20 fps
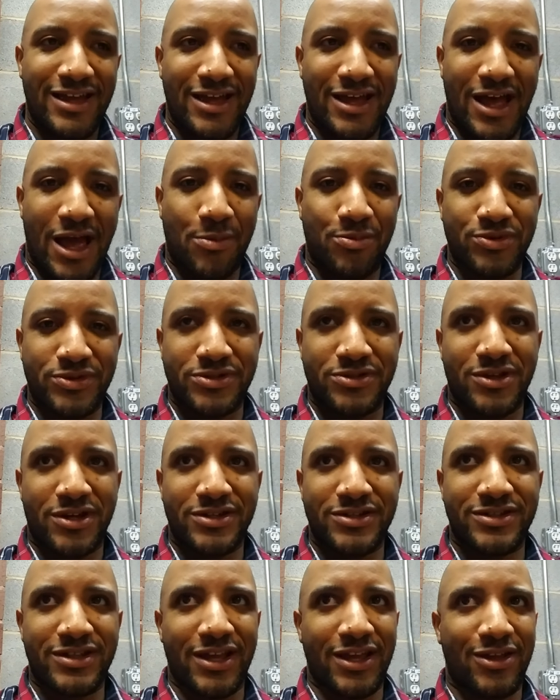Opera's
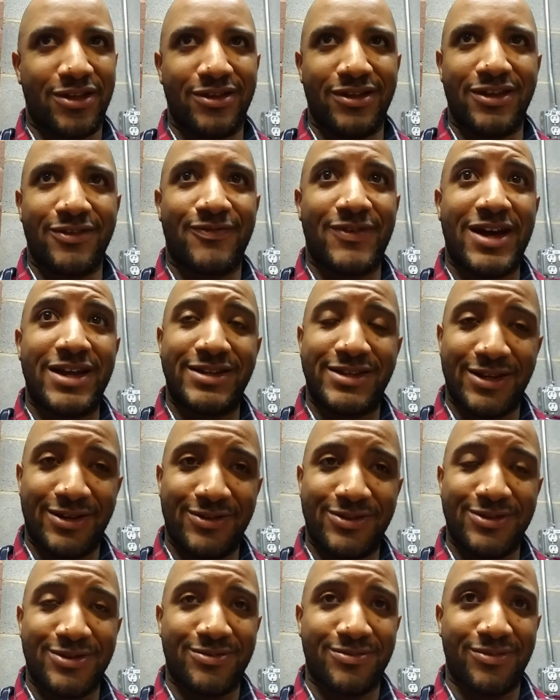thoughts like, if I tell
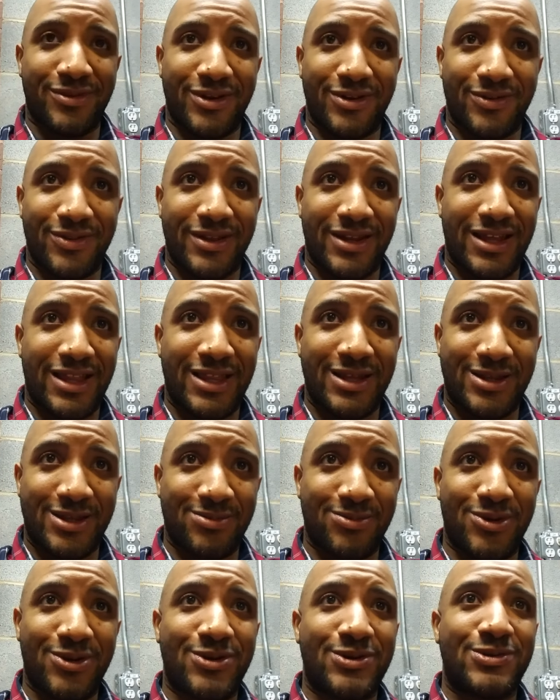them, that I let
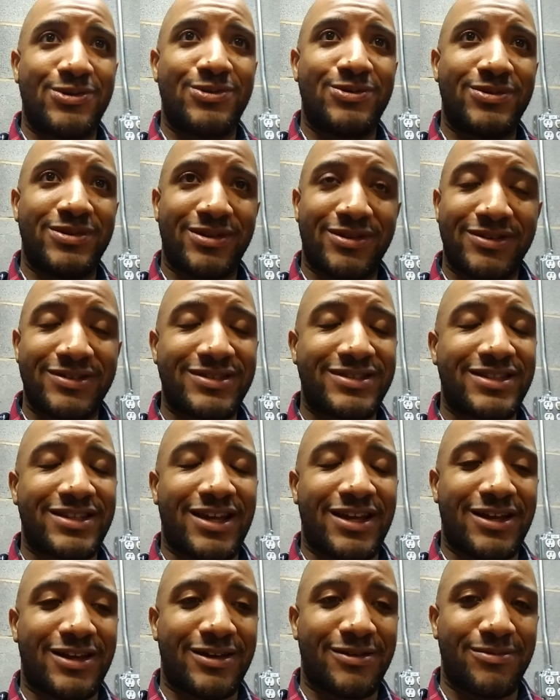them go,
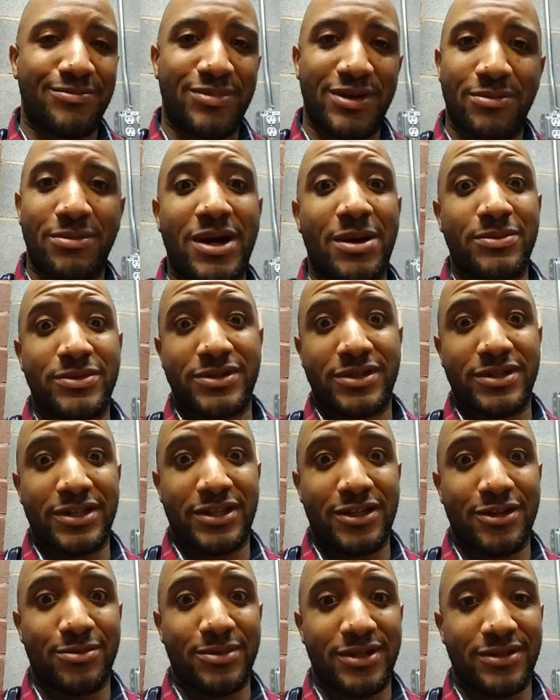Big Mom's gonna
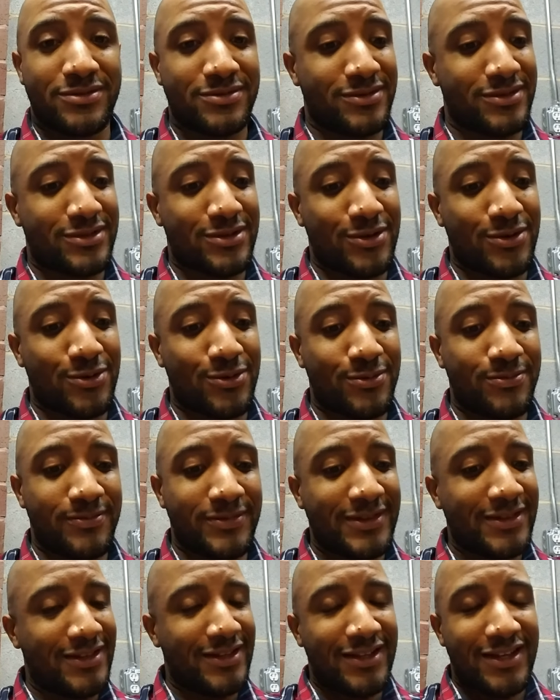kill me. So
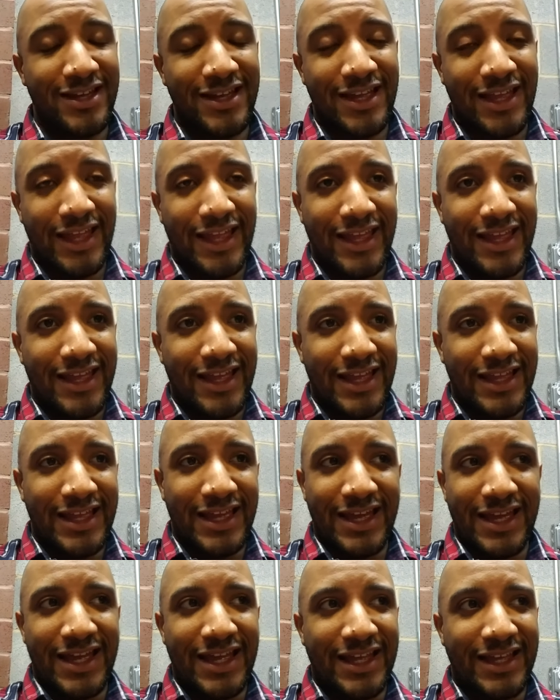
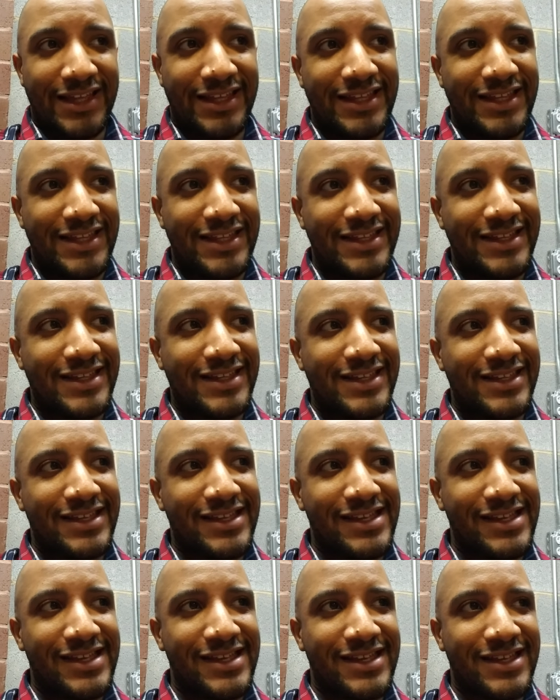yeah,
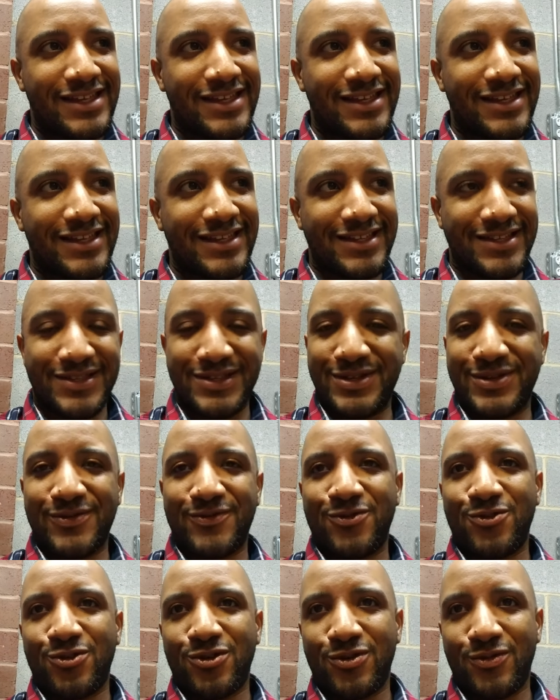he is in
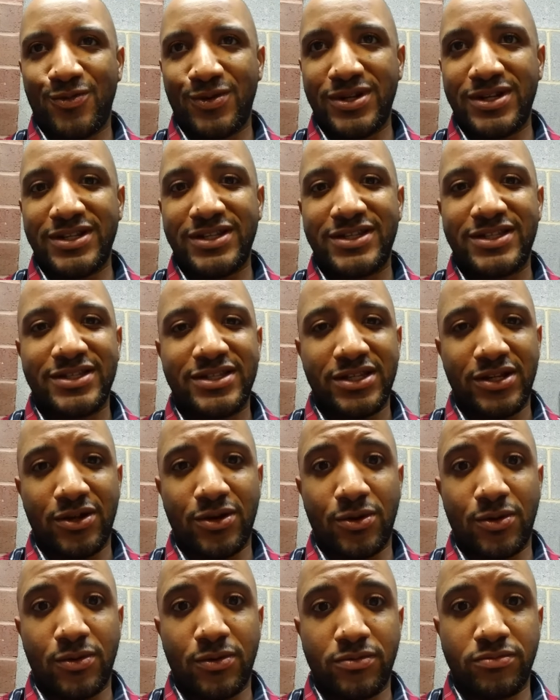for it once
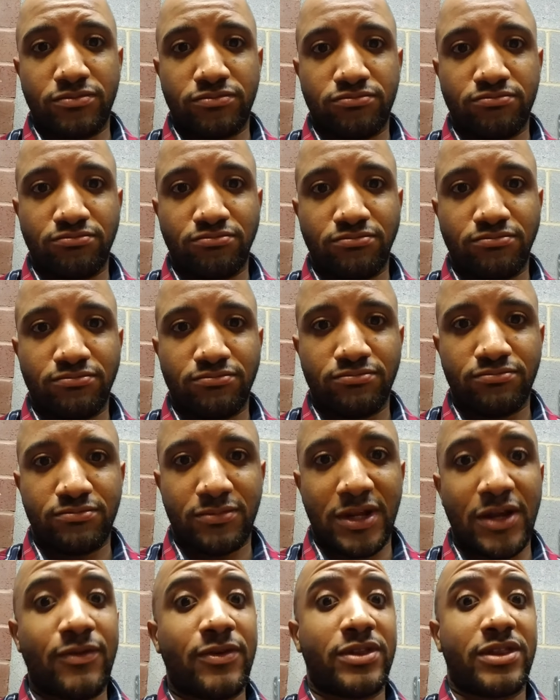
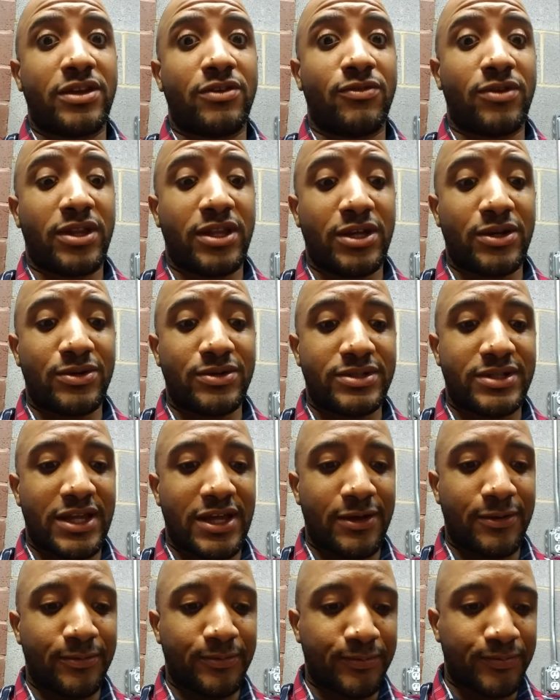everything really goes
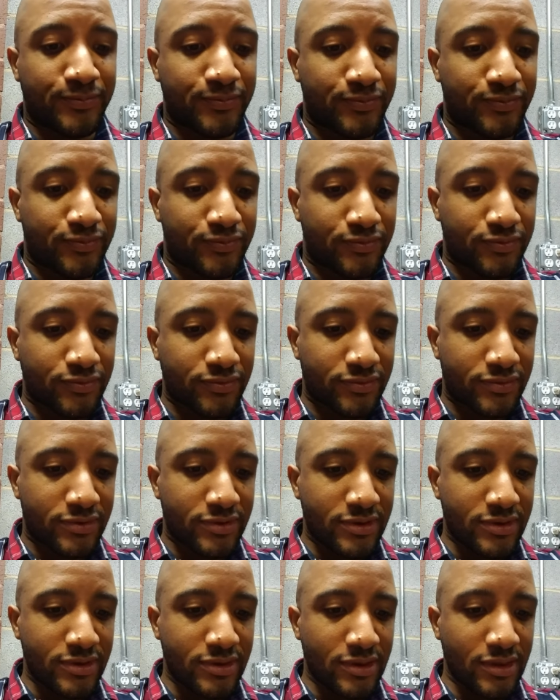down.
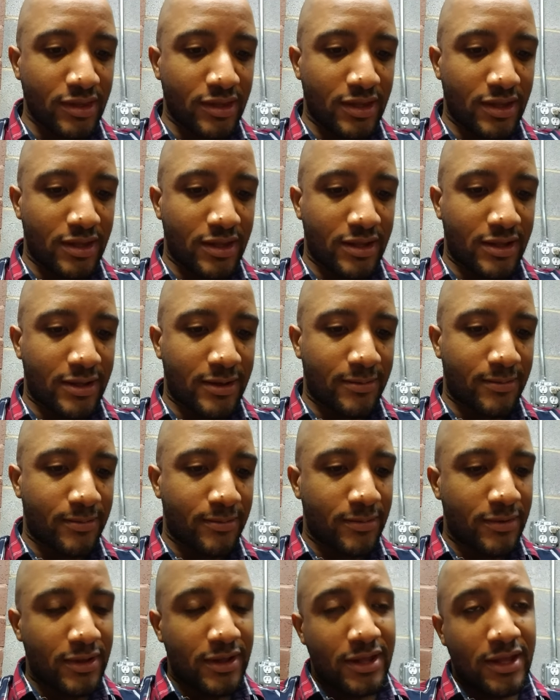Um,
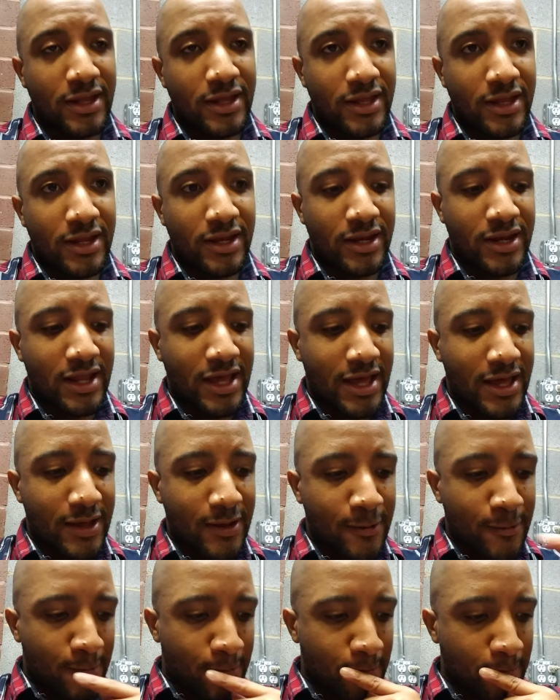
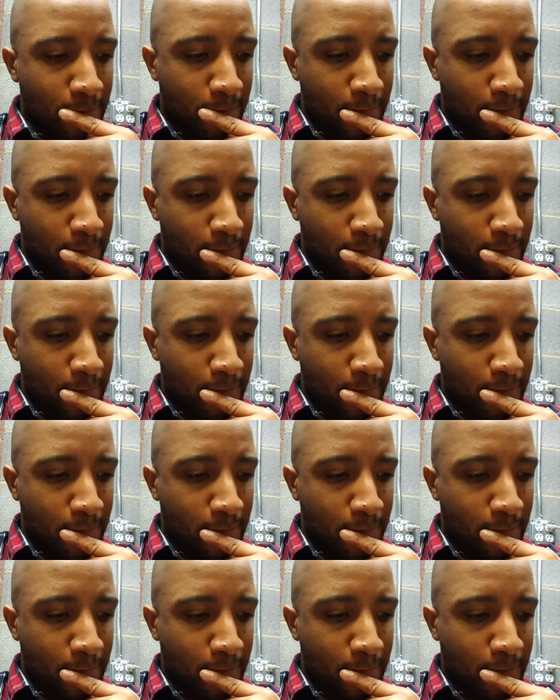Now,